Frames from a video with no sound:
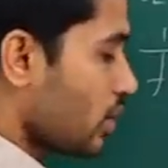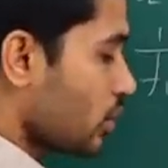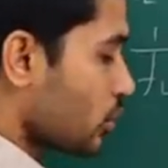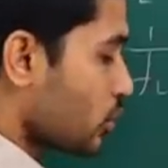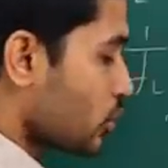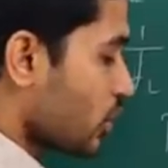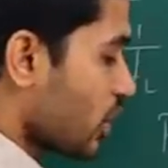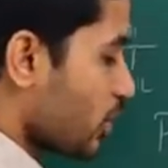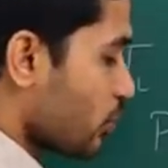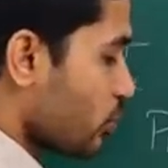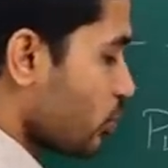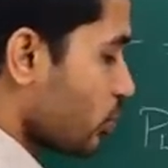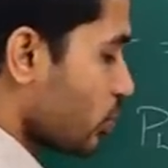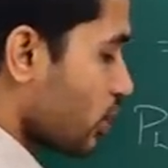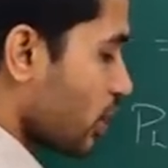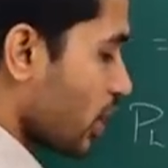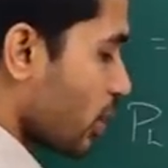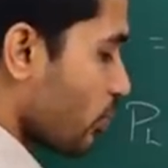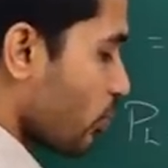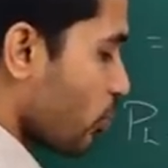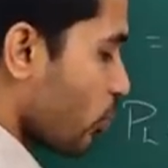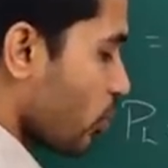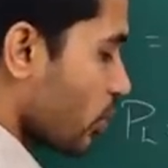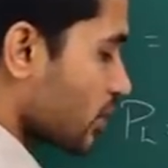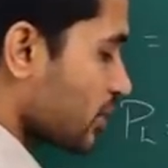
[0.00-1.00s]
Should I put
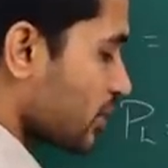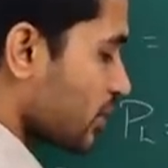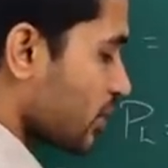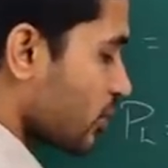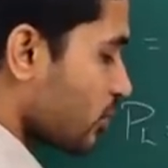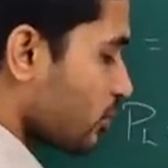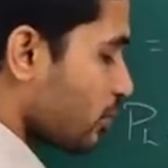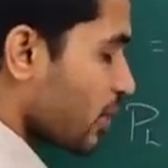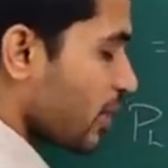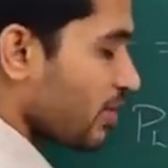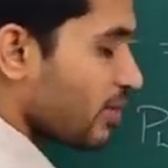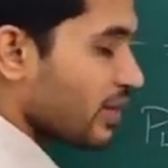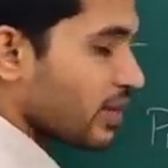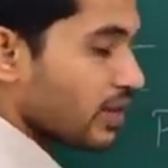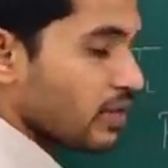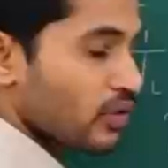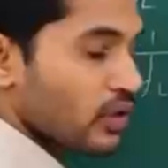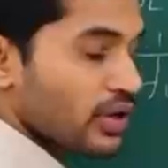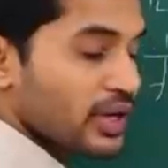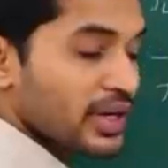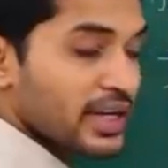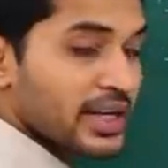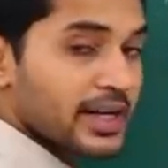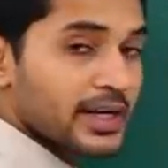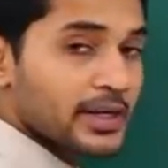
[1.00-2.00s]
a positive power
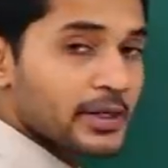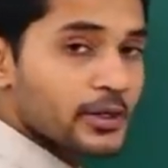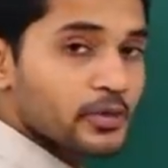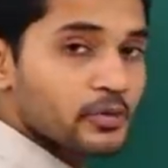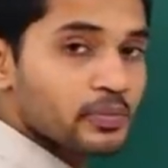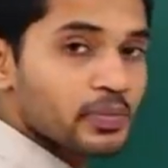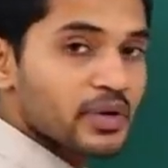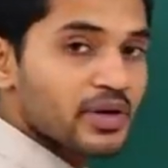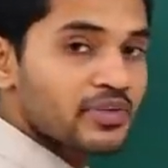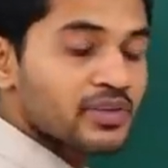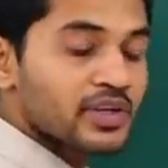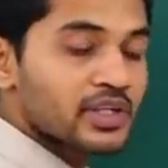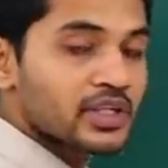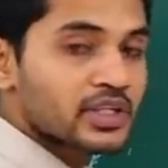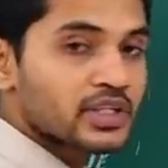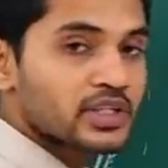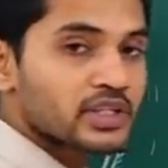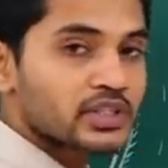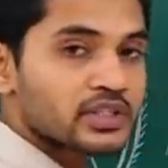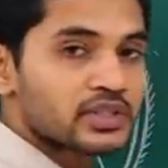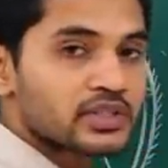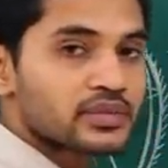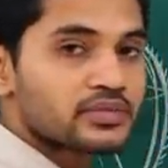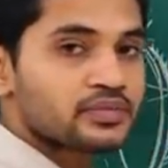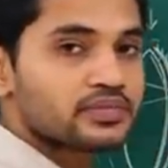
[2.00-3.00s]
or negative power
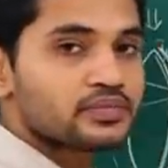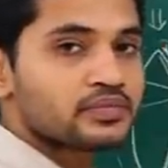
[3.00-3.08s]
here?